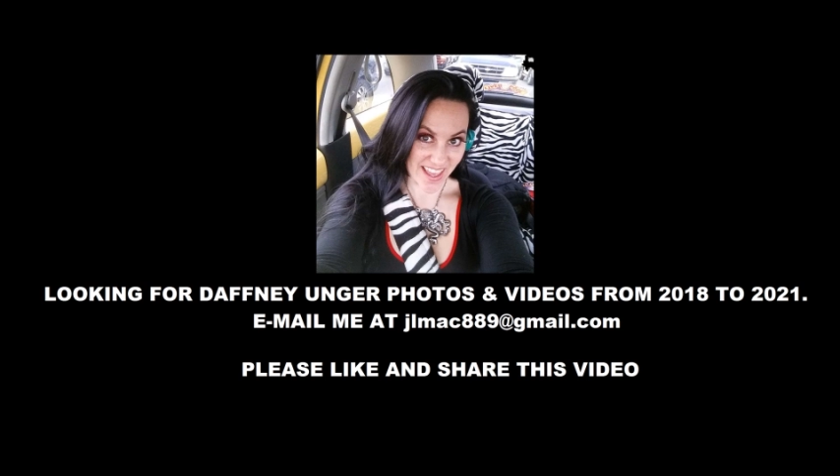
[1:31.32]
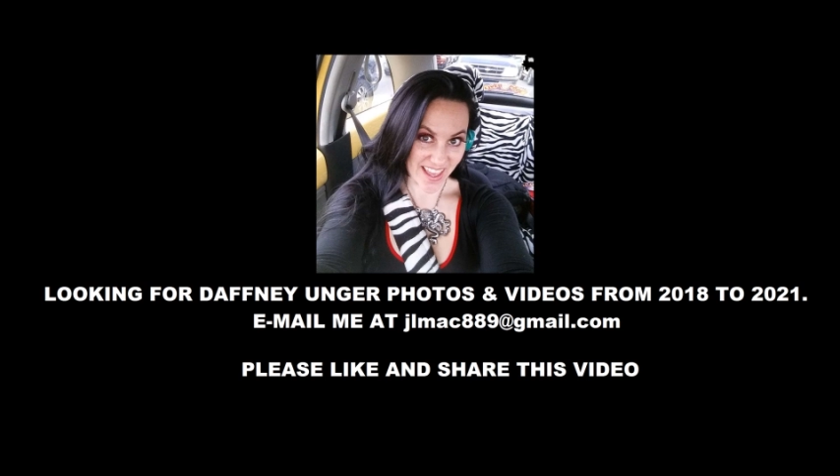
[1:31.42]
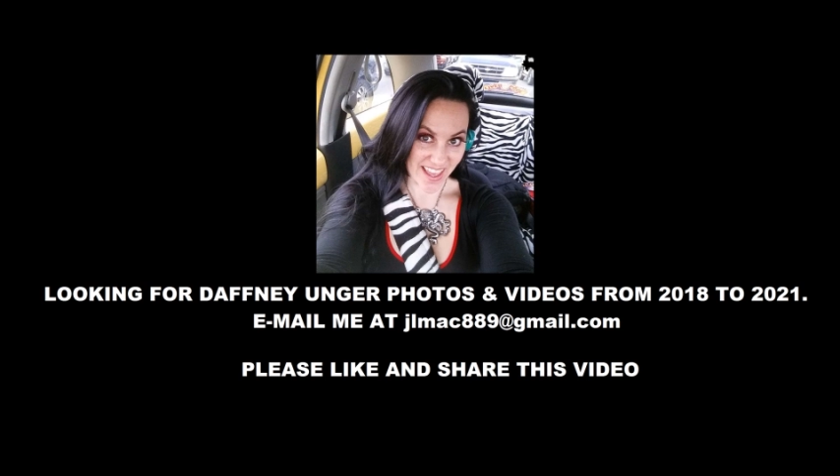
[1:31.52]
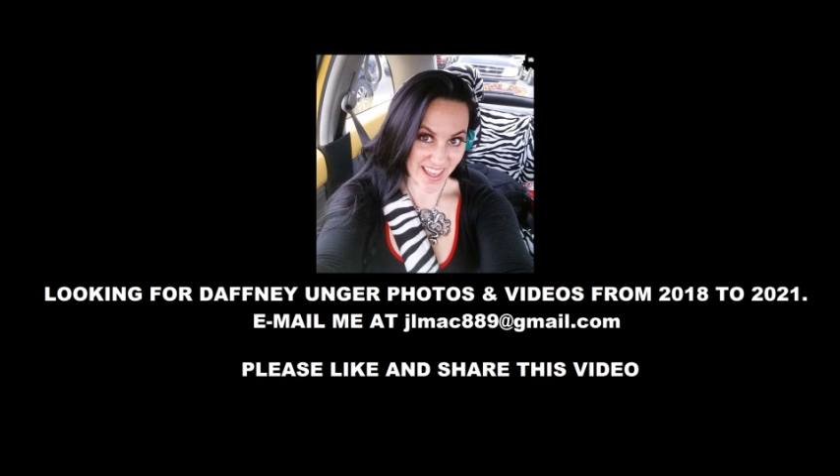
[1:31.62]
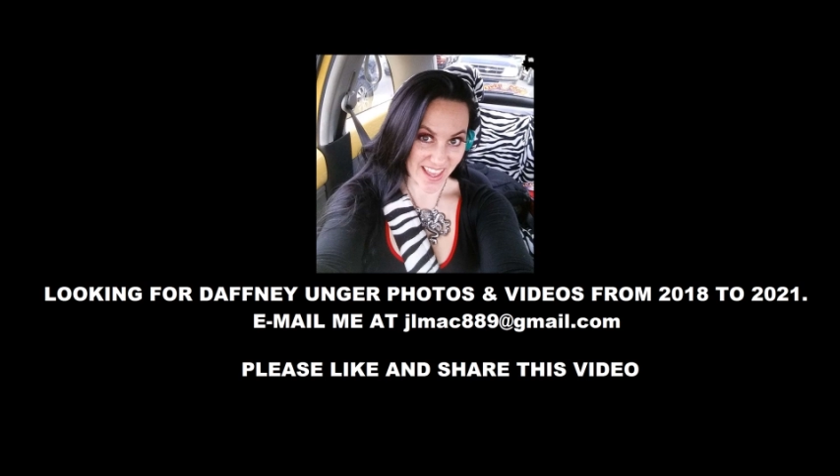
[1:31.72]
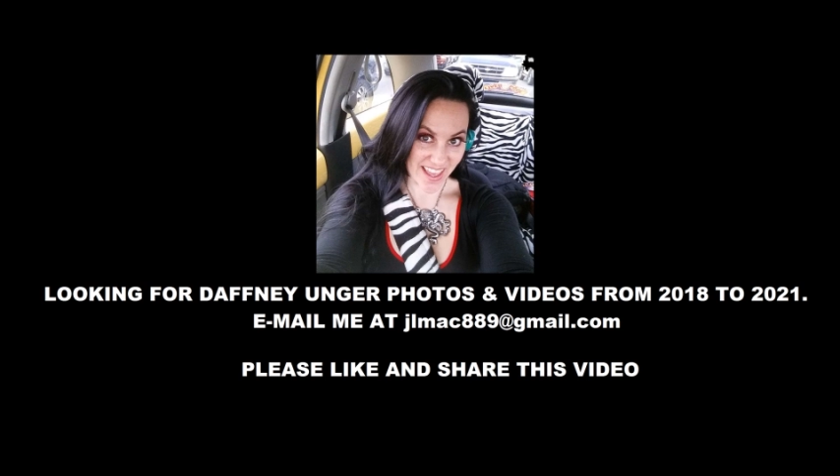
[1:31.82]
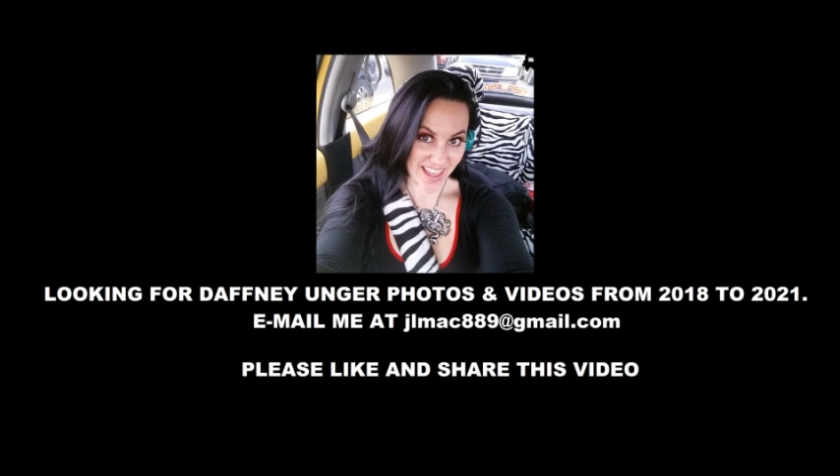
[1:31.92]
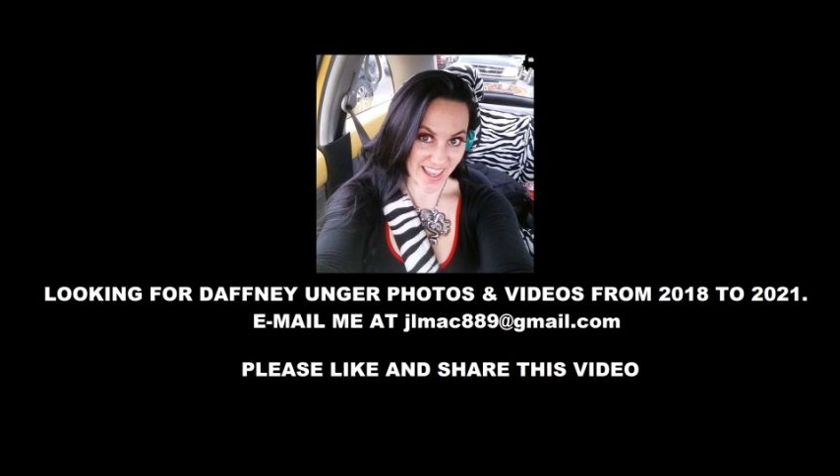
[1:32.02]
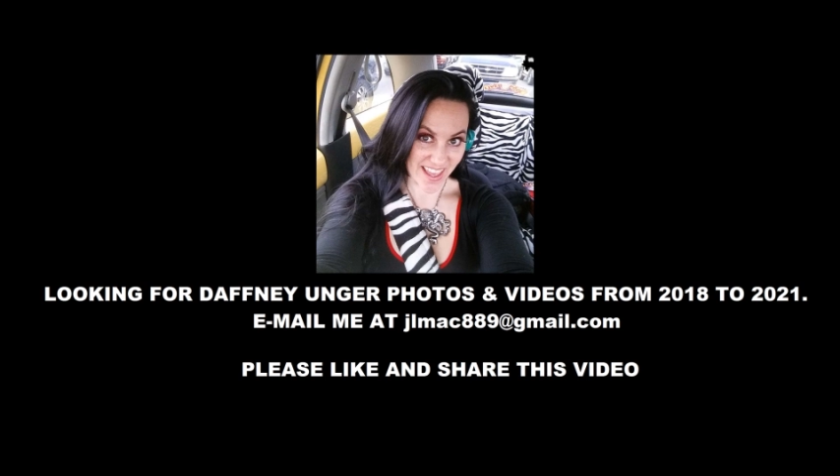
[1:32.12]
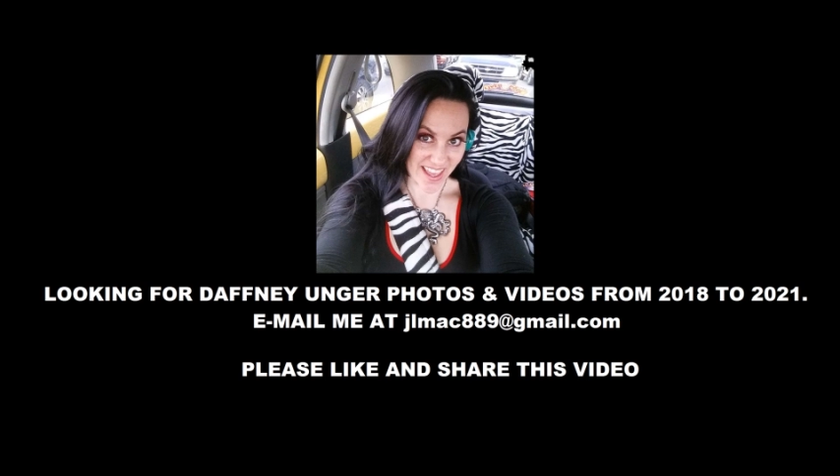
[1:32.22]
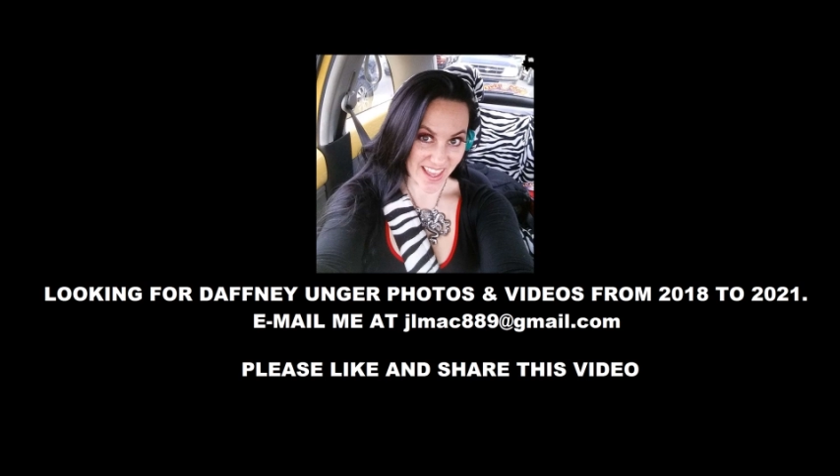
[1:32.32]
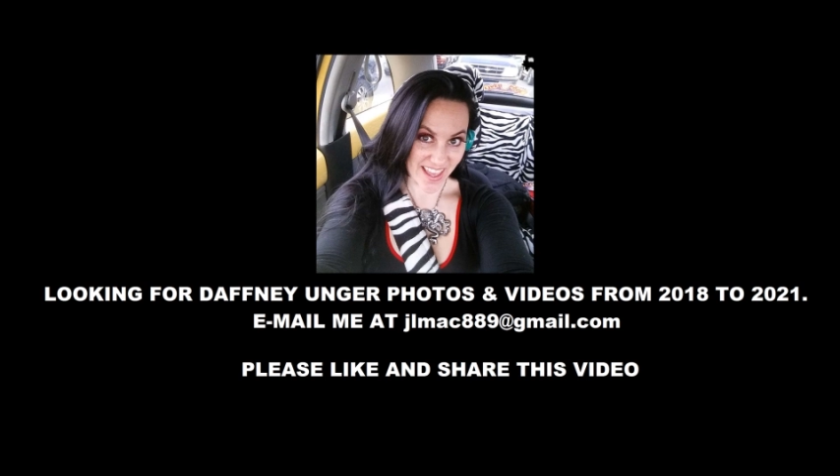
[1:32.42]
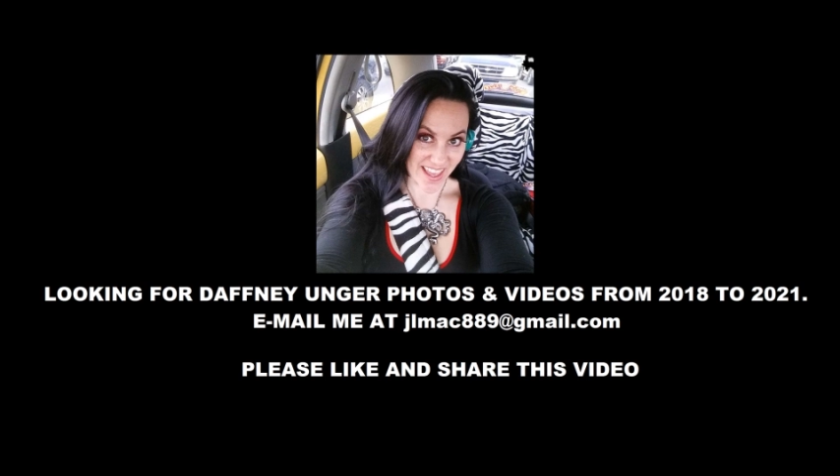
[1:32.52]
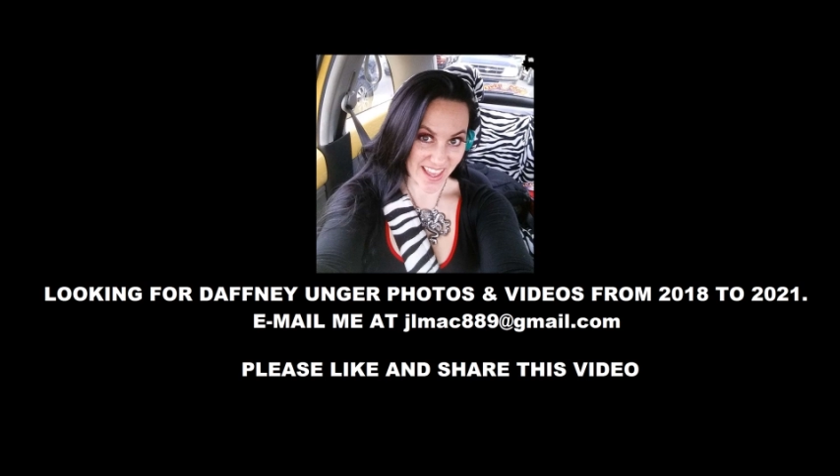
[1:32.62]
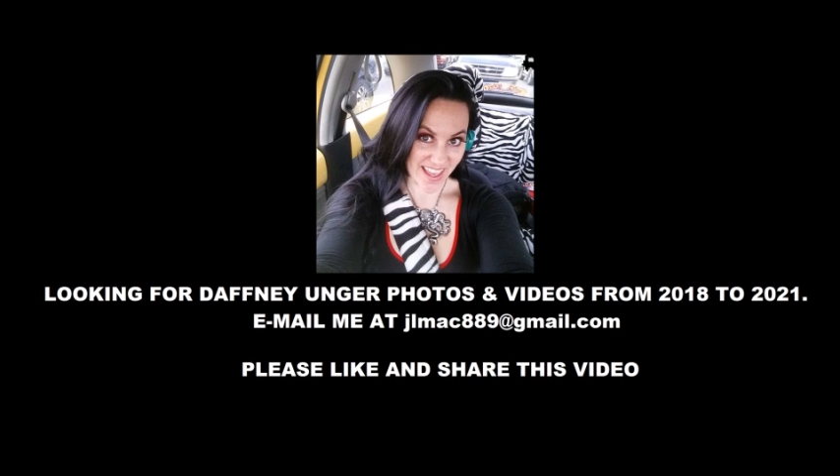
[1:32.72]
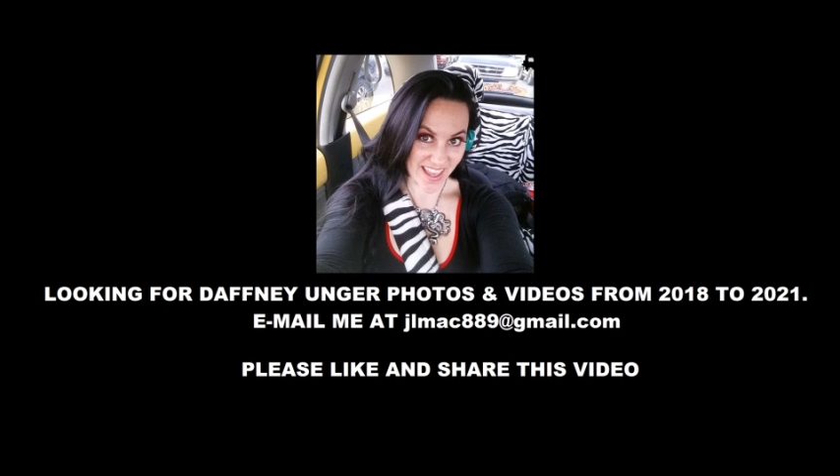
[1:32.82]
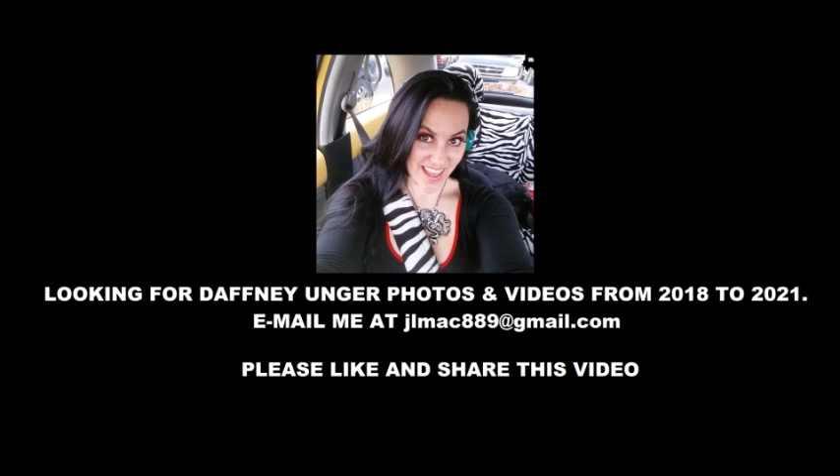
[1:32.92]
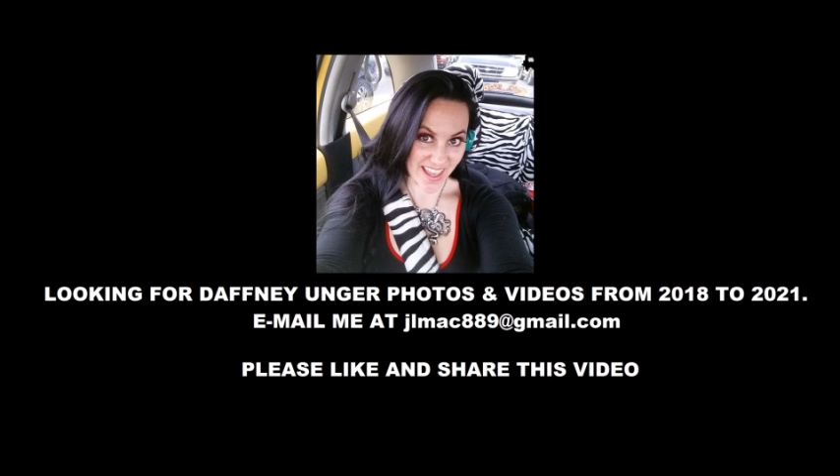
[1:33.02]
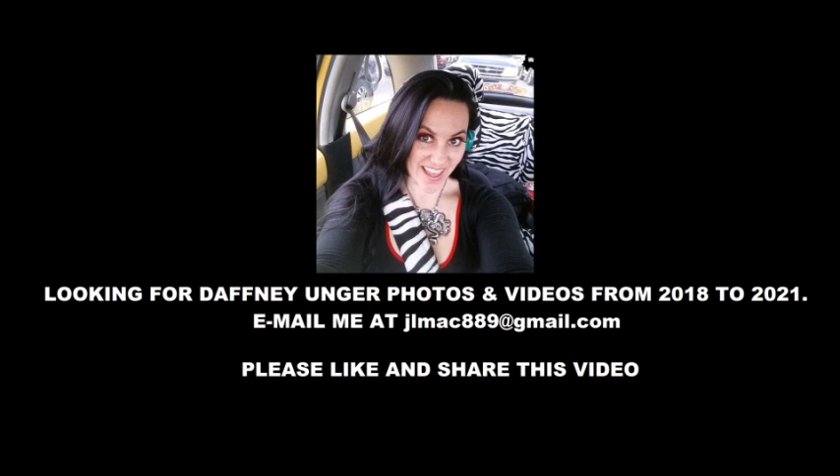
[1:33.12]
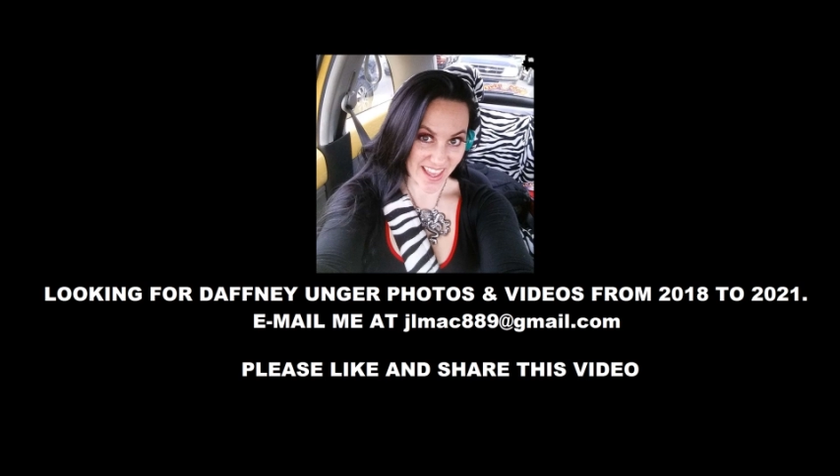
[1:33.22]
if you do have
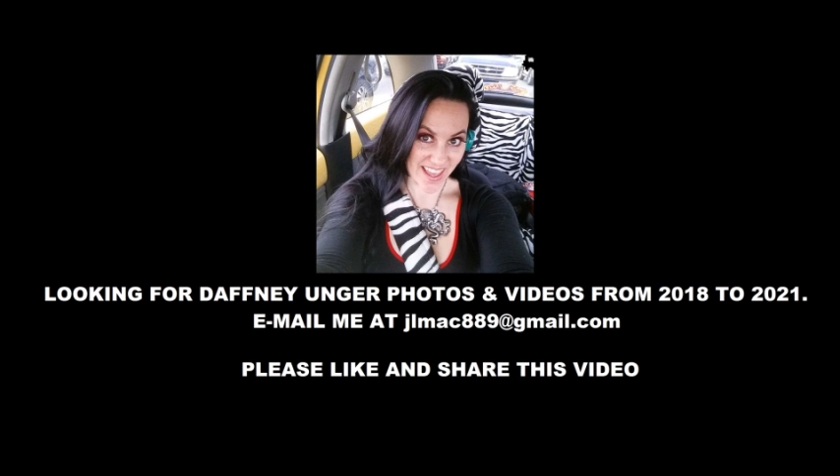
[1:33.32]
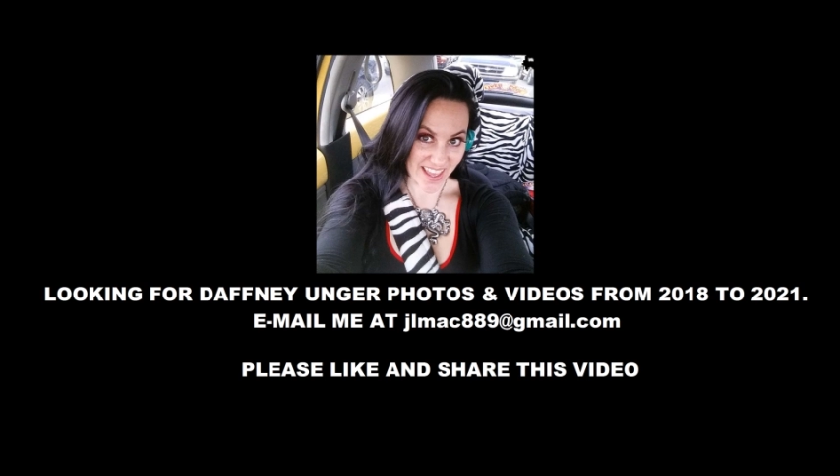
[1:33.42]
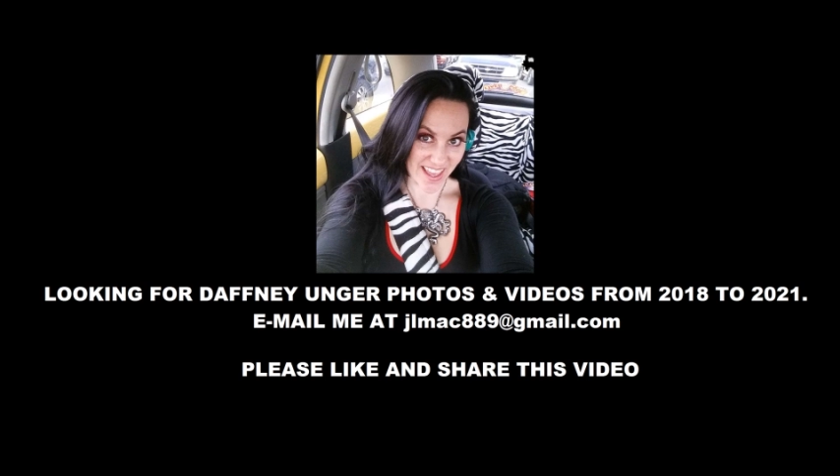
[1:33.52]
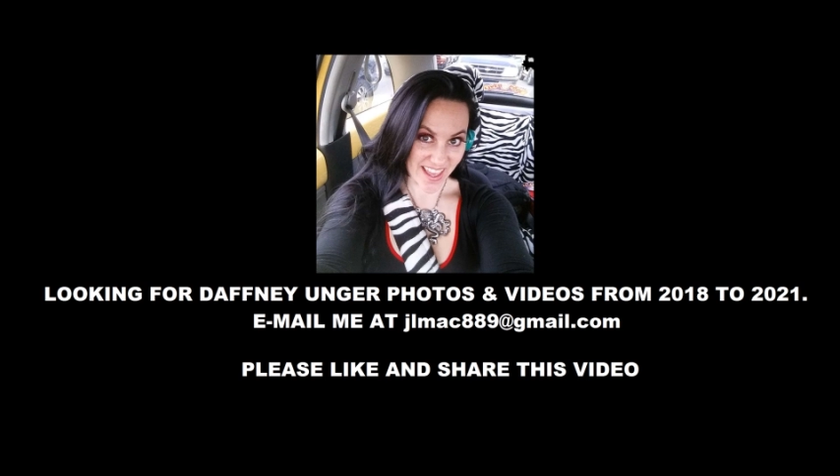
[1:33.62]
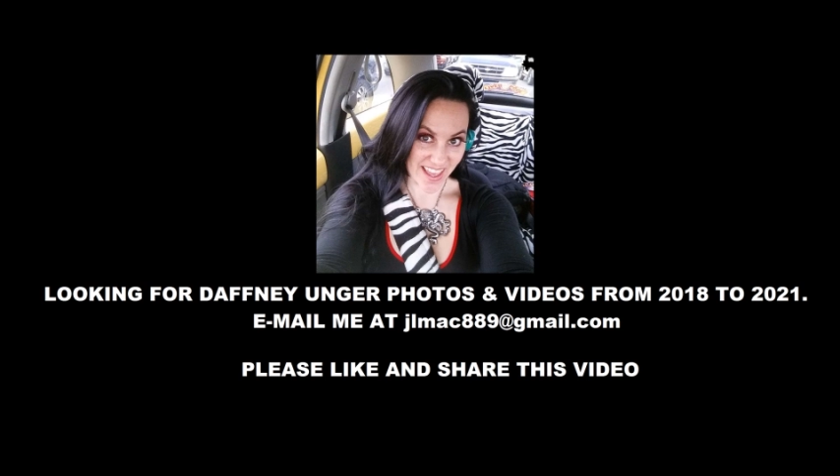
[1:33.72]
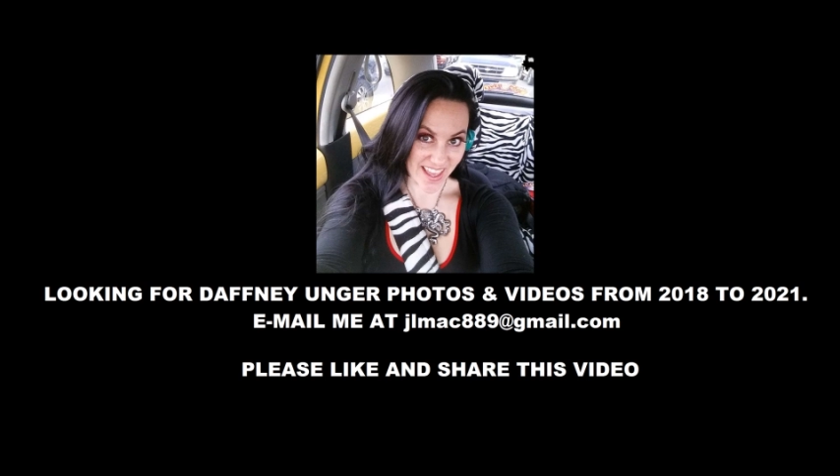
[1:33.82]
any